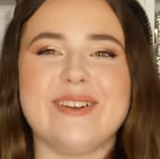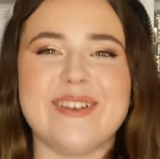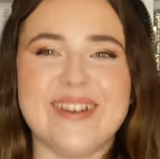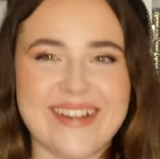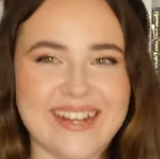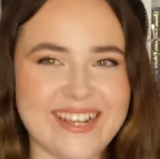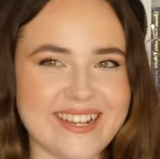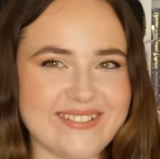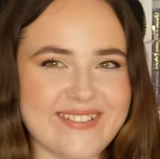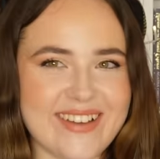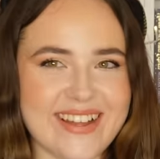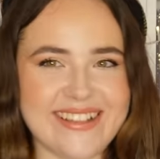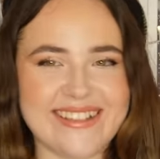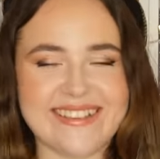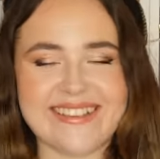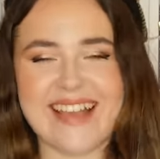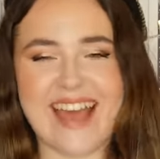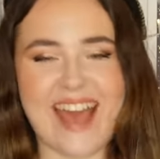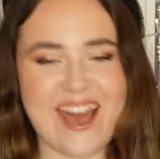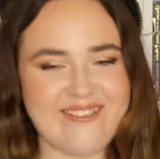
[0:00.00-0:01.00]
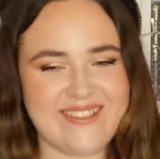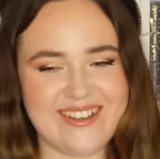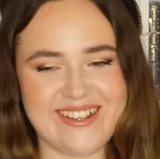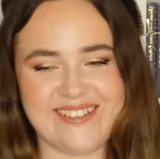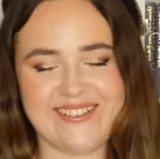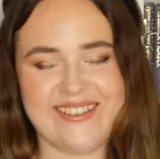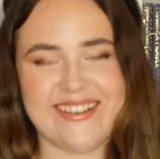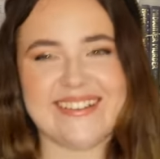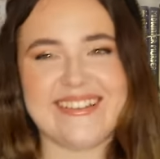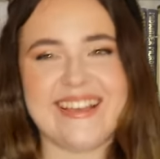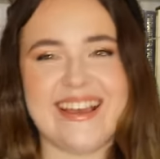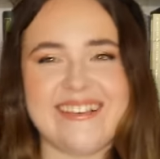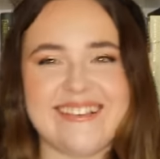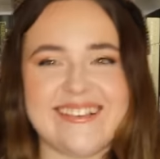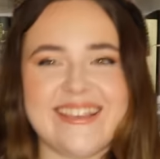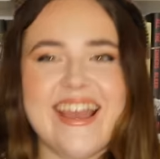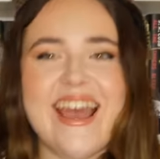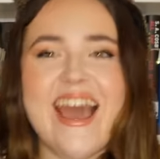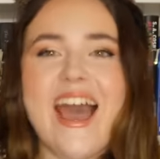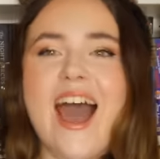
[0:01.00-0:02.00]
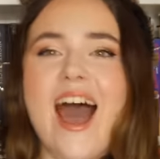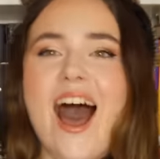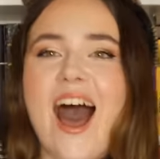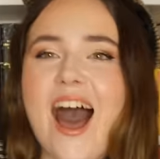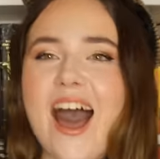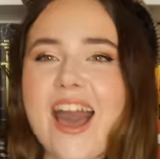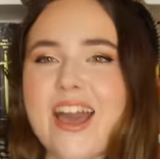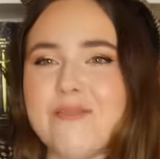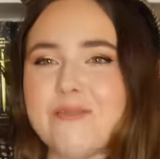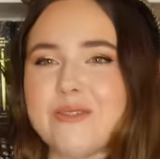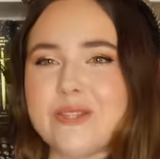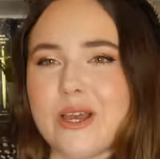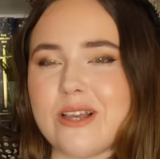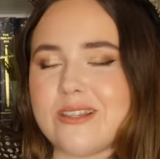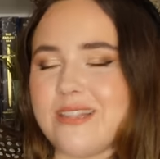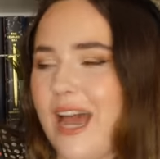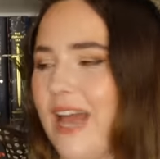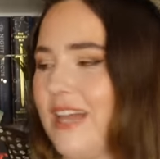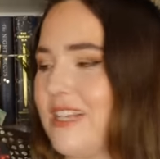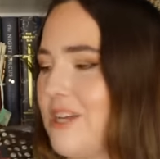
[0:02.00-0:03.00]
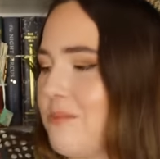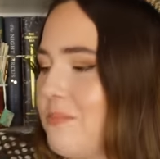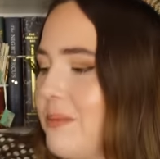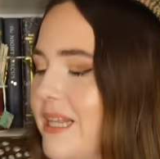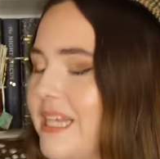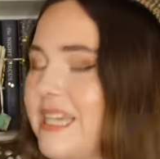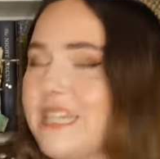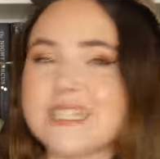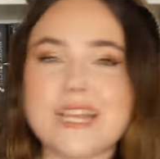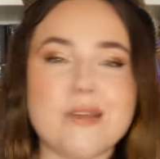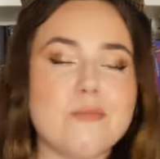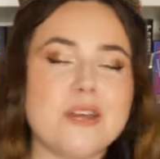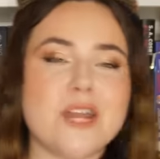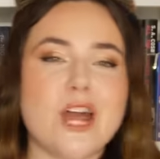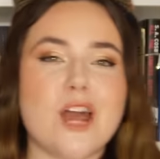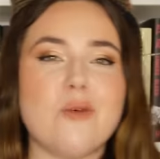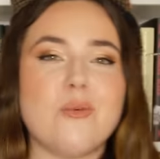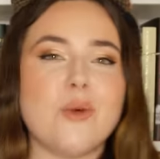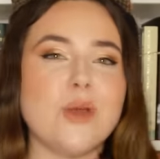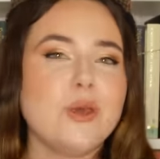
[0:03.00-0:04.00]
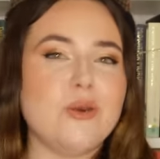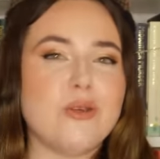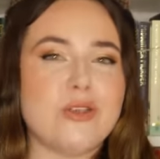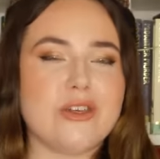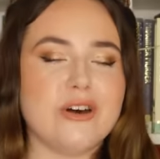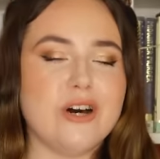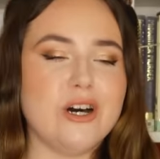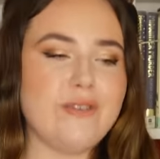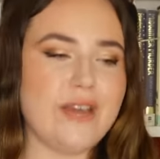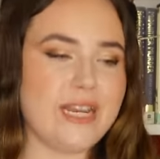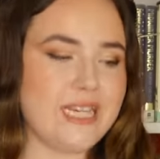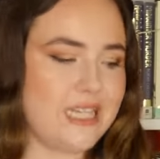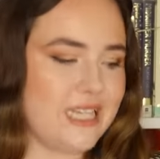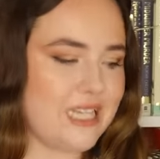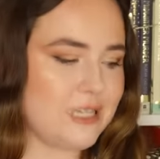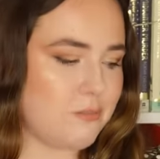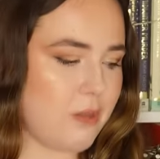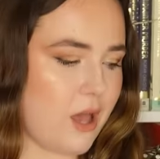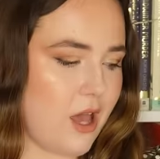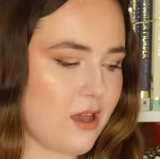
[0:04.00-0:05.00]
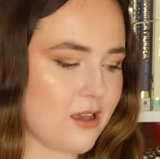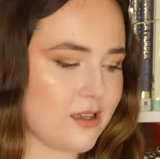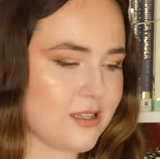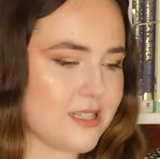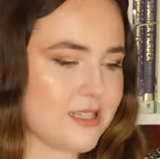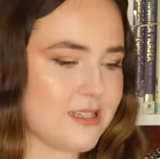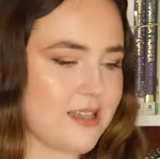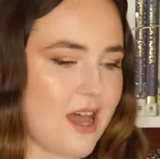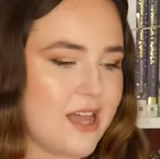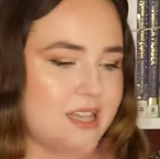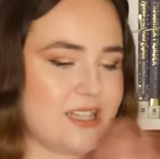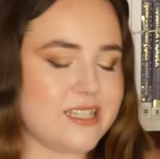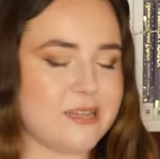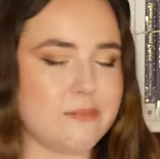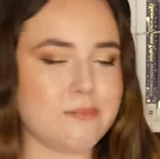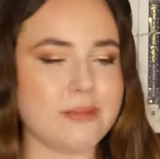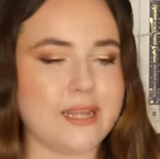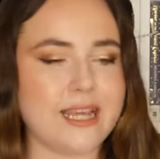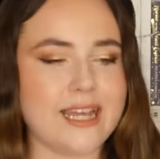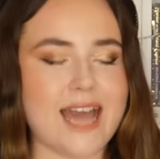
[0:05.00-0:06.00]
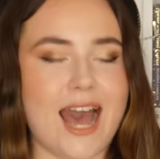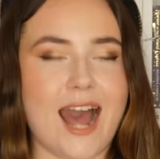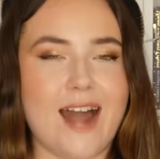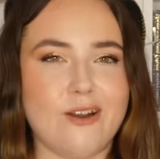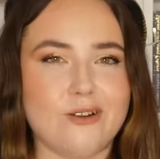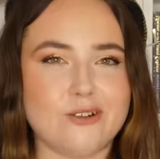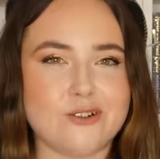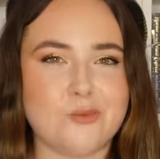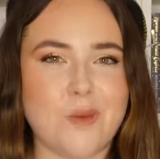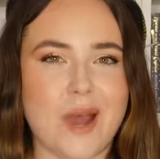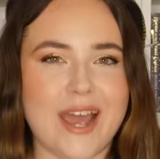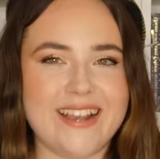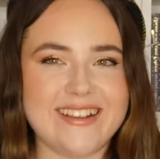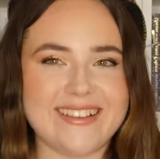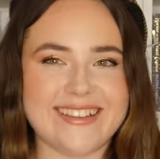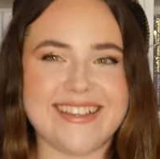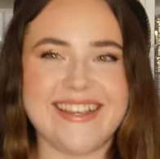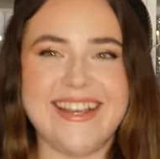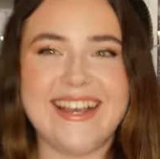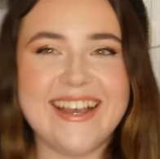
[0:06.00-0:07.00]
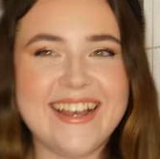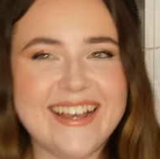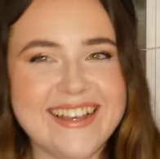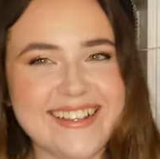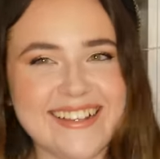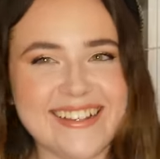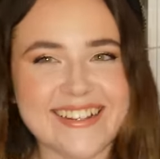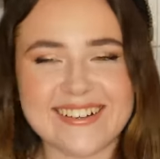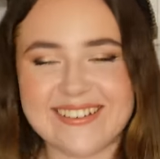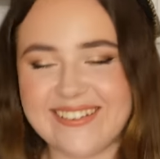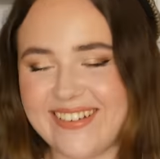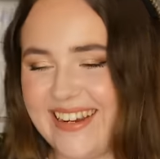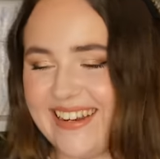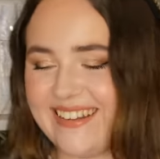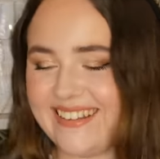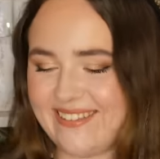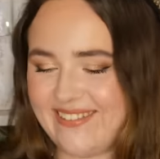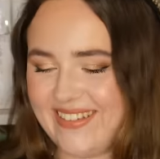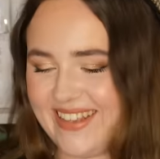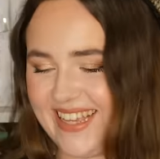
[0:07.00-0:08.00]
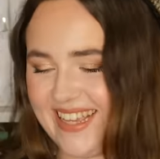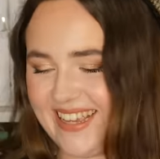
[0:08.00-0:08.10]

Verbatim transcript: reading months ever to exist. I am so excited. So please let me know what you thought of any of these books. I simply cannot wait to read some of